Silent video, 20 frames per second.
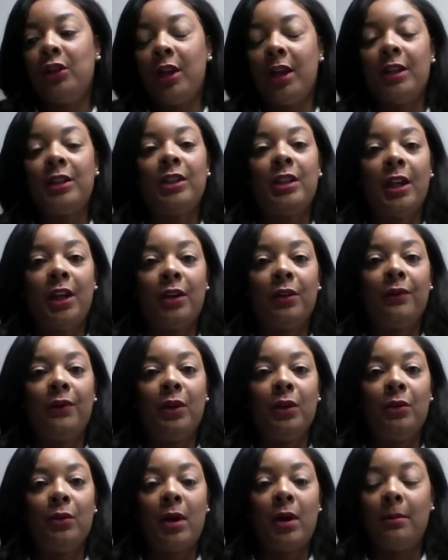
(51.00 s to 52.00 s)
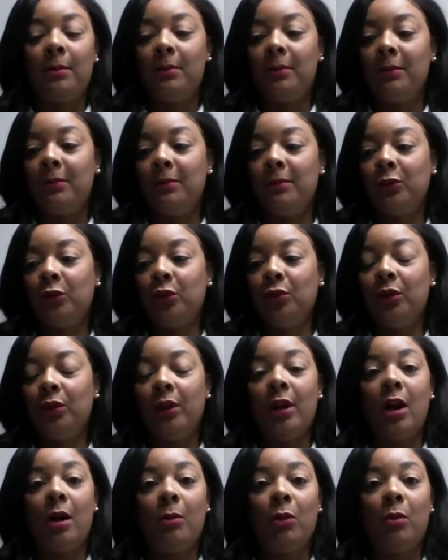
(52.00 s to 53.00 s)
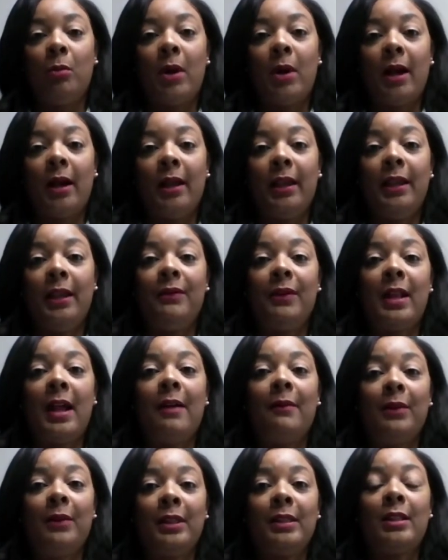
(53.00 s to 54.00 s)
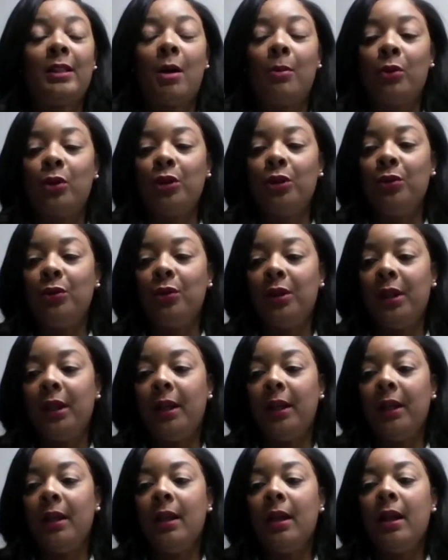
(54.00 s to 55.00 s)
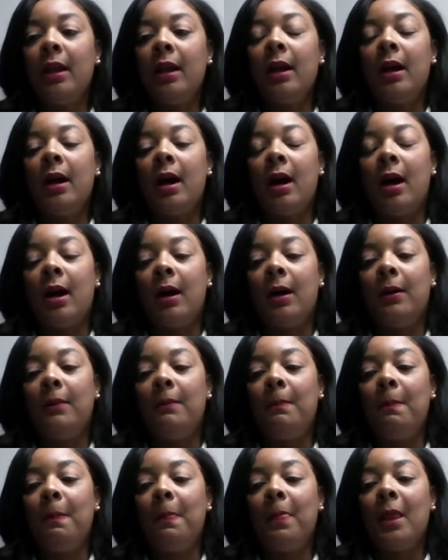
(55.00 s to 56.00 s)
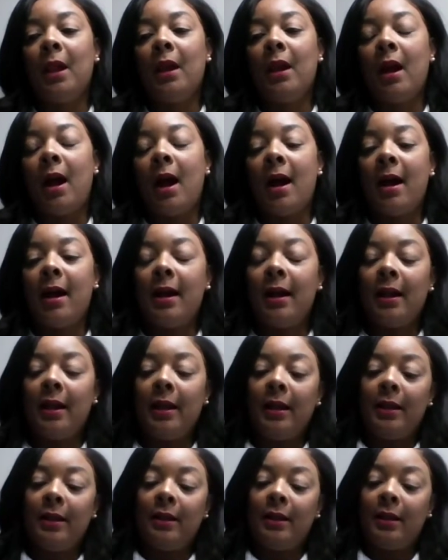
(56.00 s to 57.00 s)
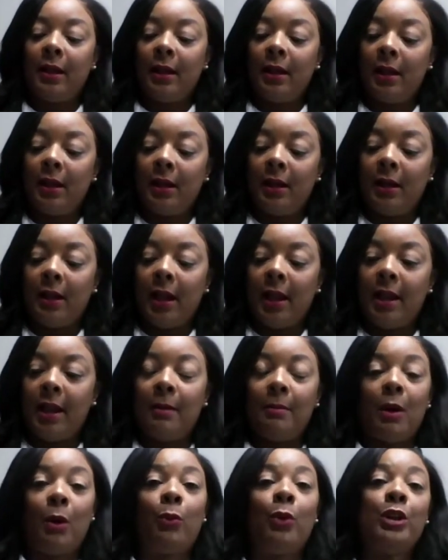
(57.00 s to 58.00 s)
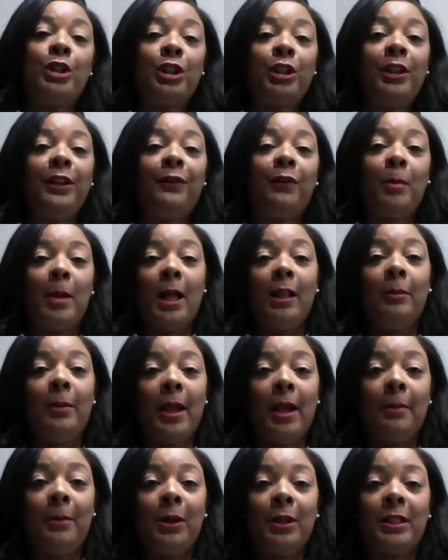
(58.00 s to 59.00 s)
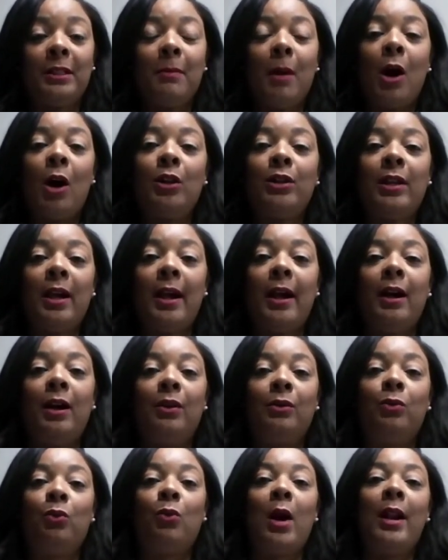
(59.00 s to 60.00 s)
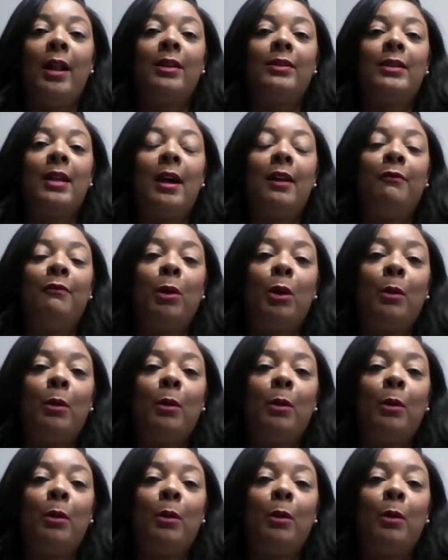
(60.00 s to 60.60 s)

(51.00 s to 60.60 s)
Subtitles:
chance to interview. I'm truly humbled by even having this opportunity. I am originally from Alabama, a small town right outside of